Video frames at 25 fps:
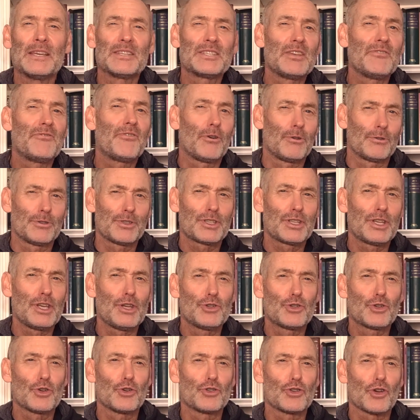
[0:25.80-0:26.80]
You see, false
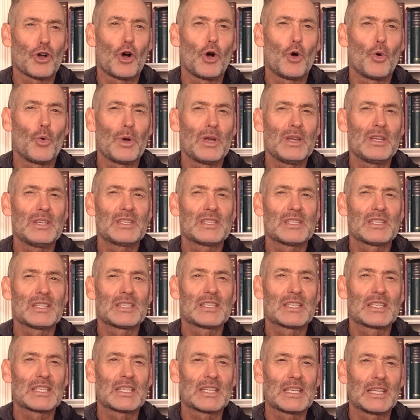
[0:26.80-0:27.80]
teachers always
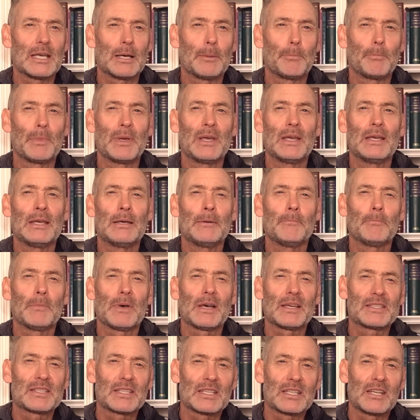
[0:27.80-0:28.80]
skip
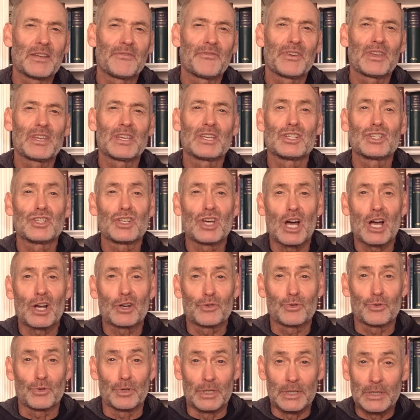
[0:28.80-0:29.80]
a significant
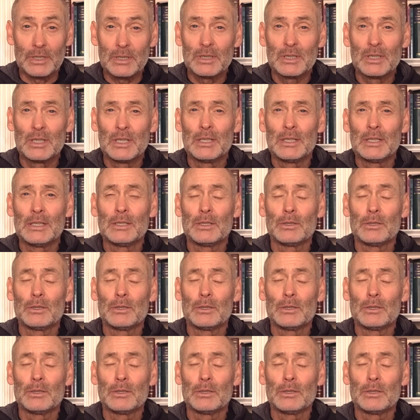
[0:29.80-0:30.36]
doctrine